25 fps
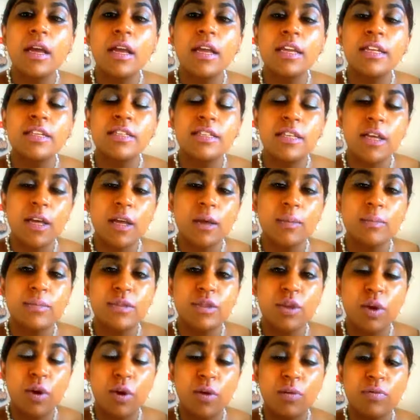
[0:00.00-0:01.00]
In
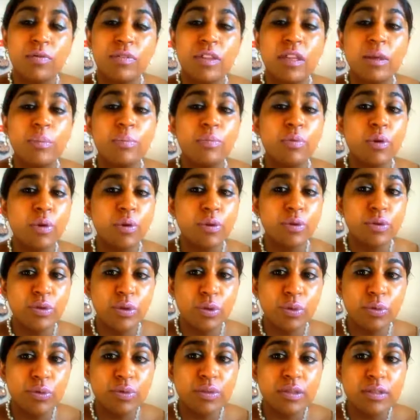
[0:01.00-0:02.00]
terms of the
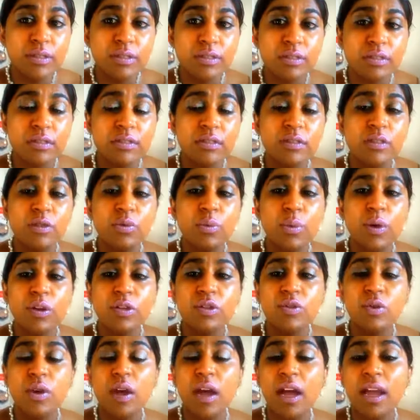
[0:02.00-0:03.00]
prognosis, you
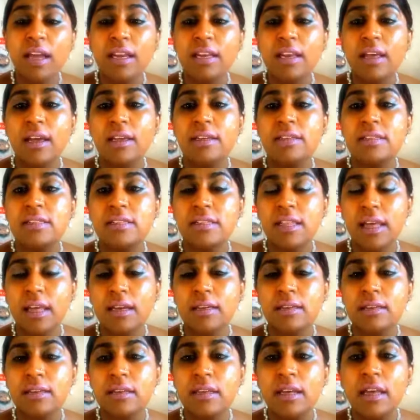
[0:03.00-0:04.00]
want to highlight
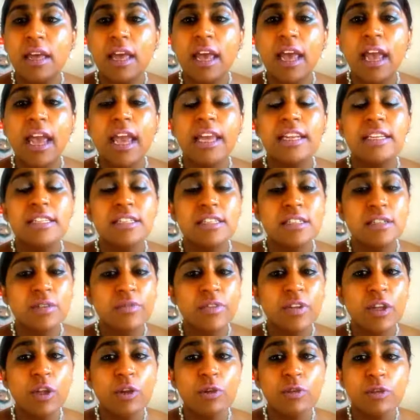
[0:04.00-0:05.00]
that it is
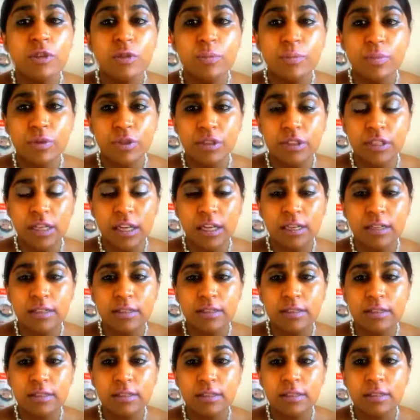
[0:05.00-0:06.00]
difficult to
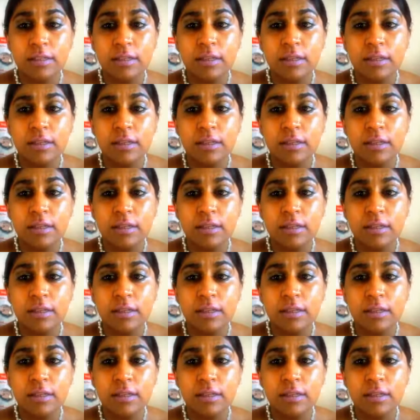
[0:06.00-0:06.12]
predict